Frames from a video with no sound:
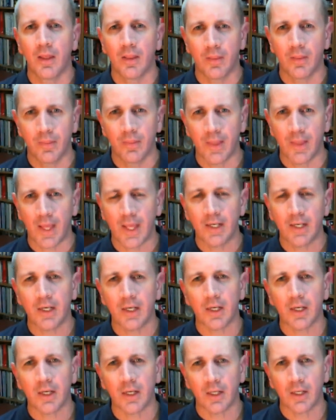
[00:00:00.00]
Then
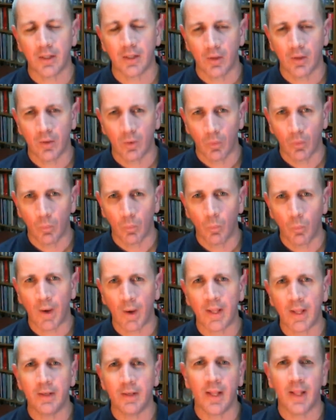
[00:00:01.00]

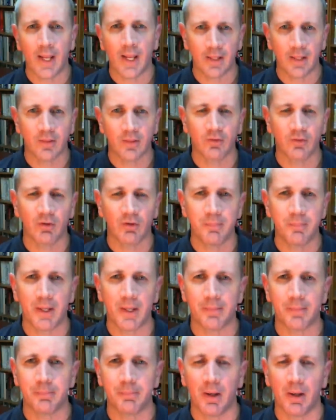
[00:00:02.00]
when they hit the
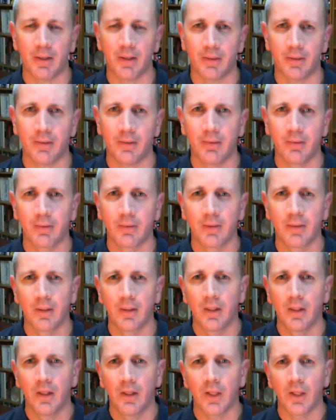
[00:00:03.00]
submit button,
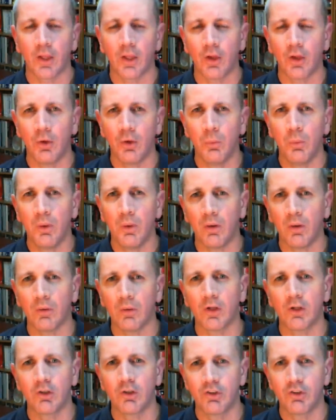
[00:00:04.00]
you
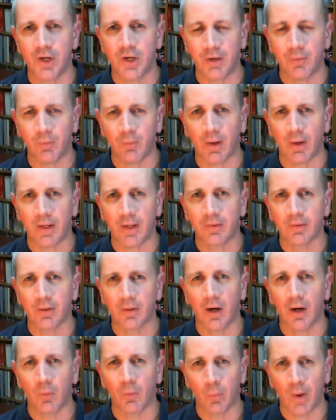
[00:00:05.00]
will generate
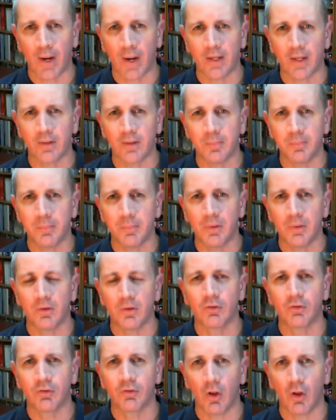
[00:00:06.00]
a random
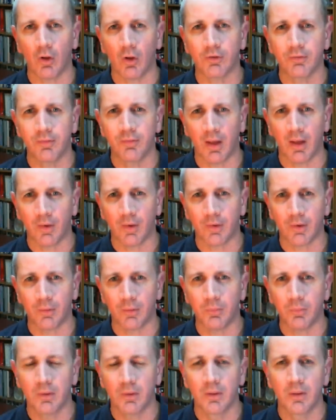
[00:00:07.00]
salt
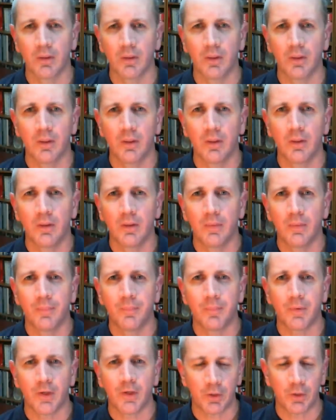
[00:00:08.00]
value
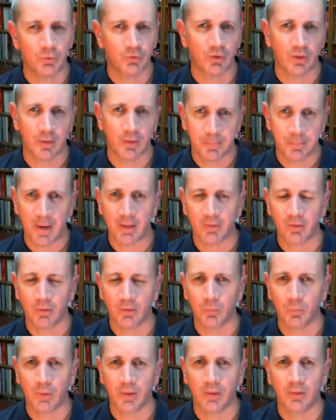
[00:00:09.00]
using the
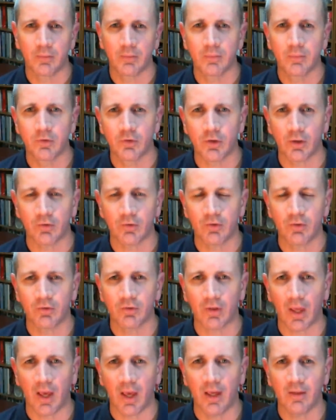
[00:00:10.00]
method we just
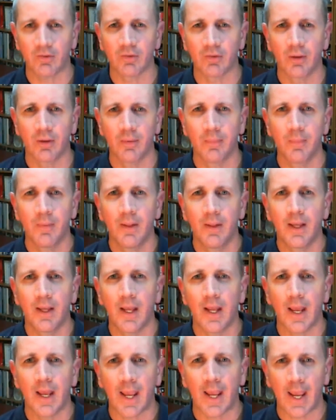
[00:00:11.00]
discussed,
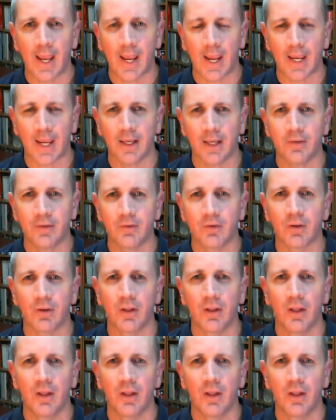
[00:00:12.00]
and